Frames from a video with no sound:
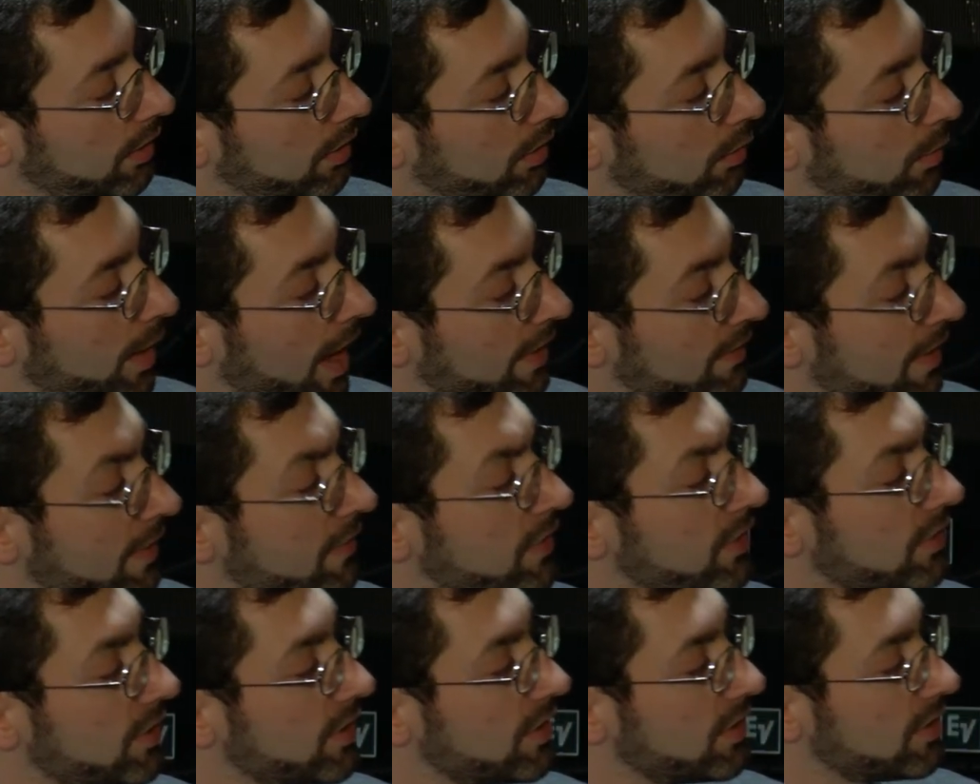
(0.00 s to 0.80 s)
we have
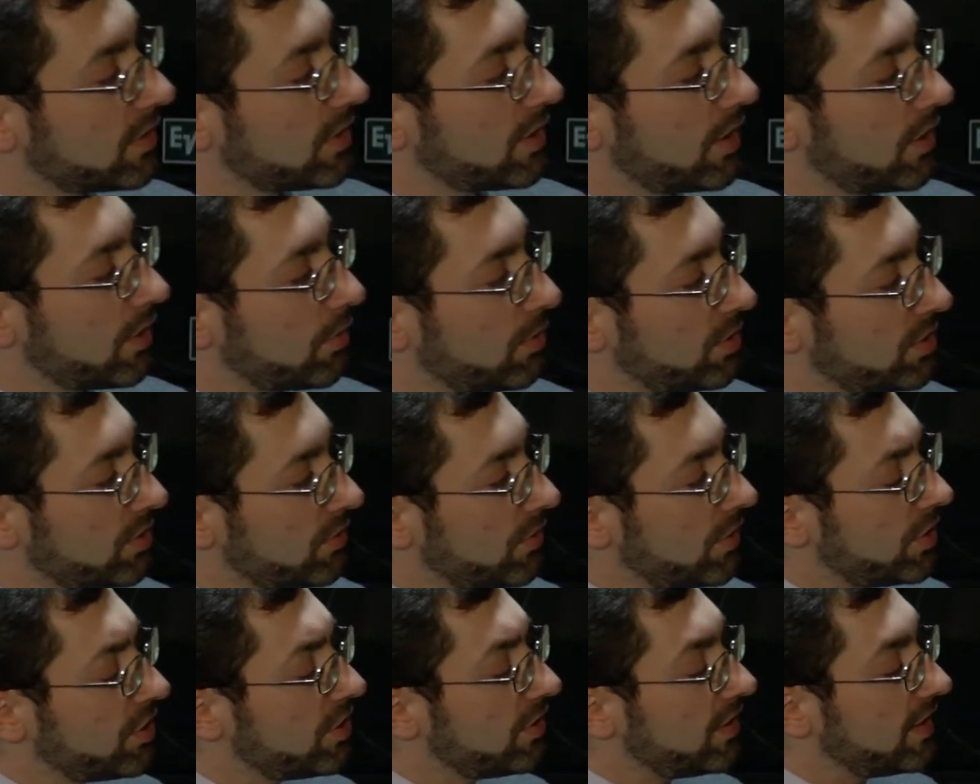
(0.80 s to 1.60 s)
evidence that there was
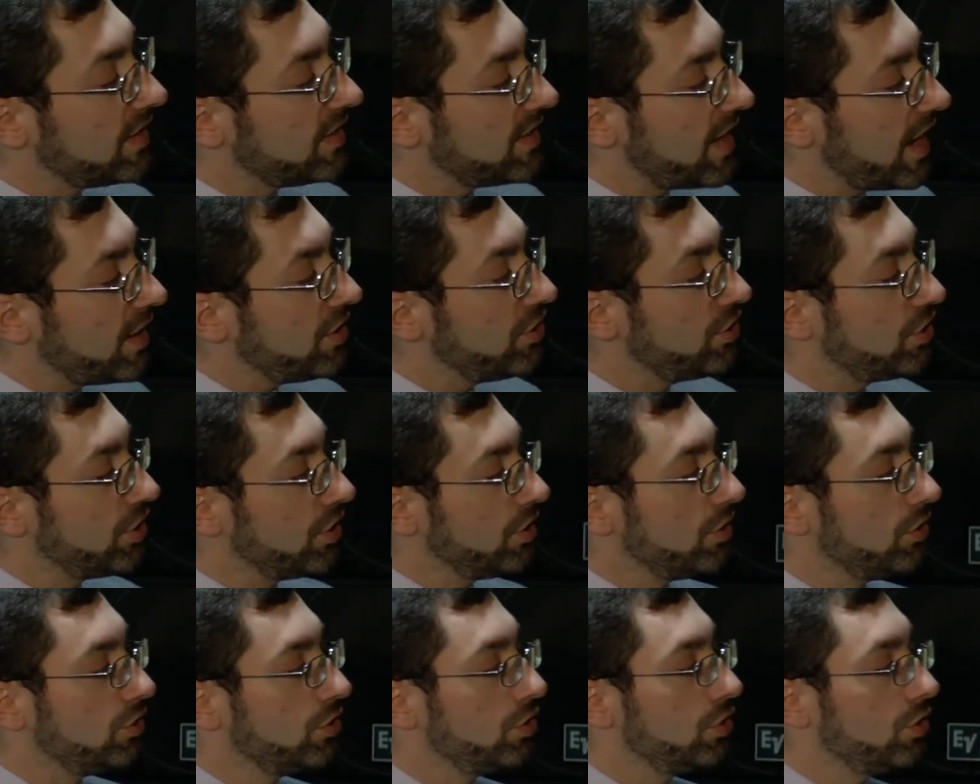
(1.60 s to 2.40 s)
original
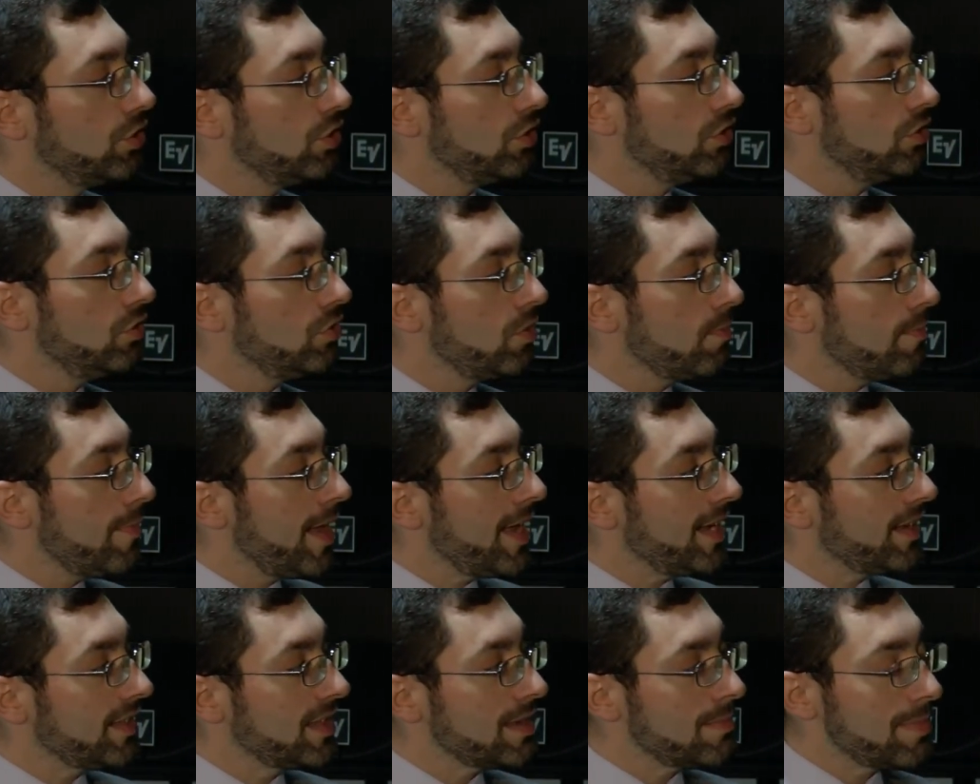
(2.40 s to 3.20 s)
intention to
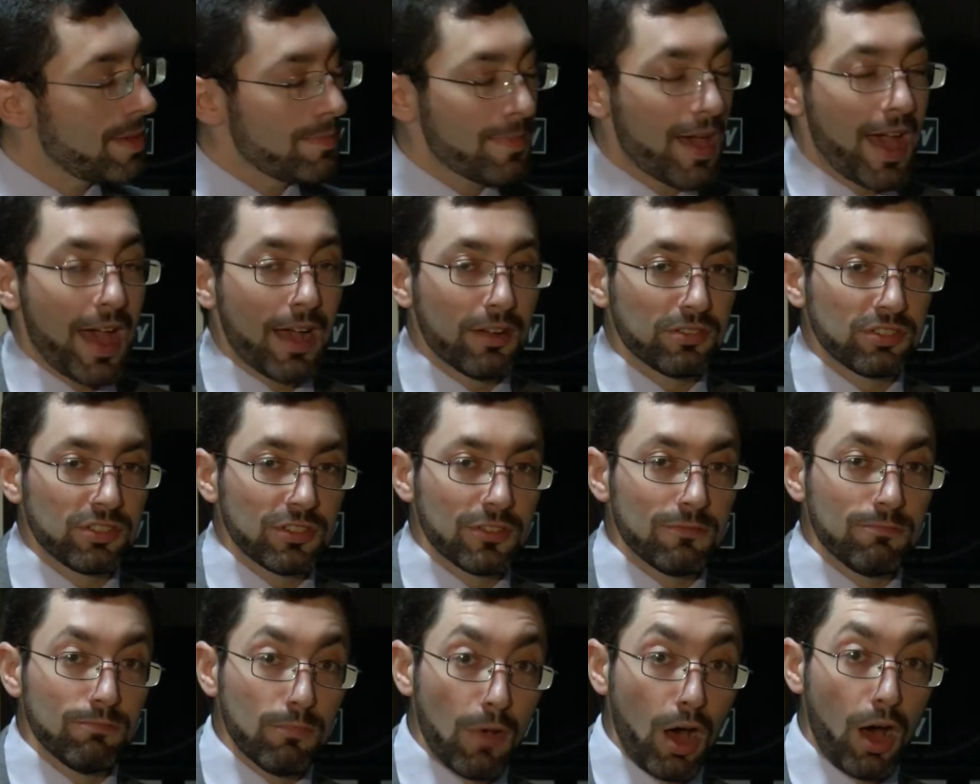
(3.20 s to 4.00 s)
make the bimah out
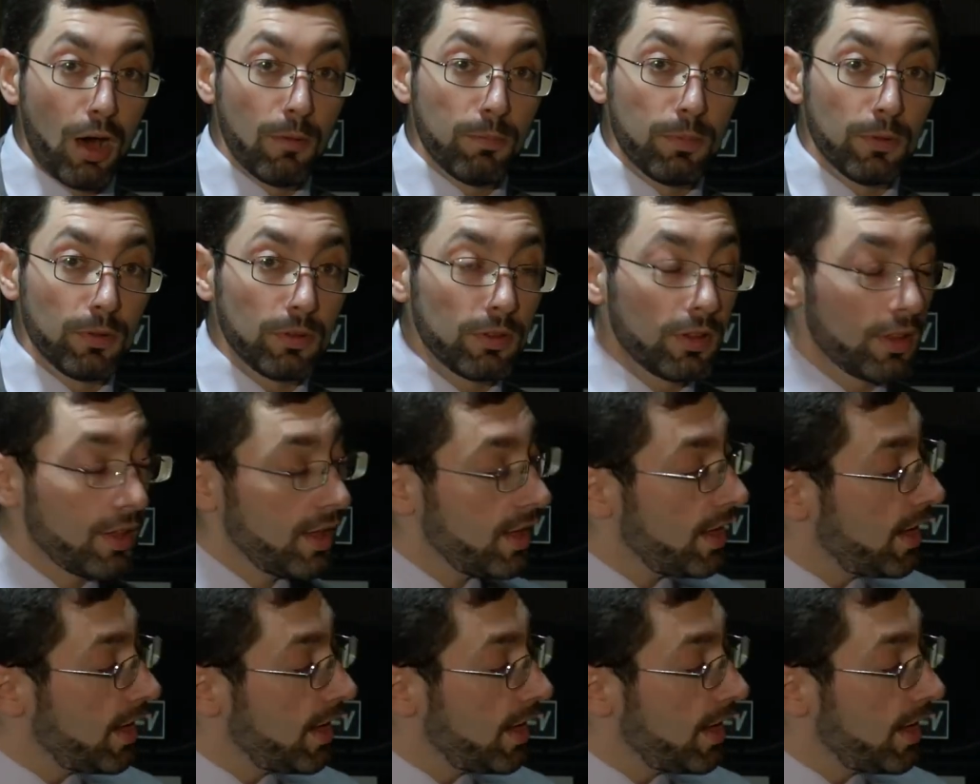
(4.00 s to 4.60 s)
of marble,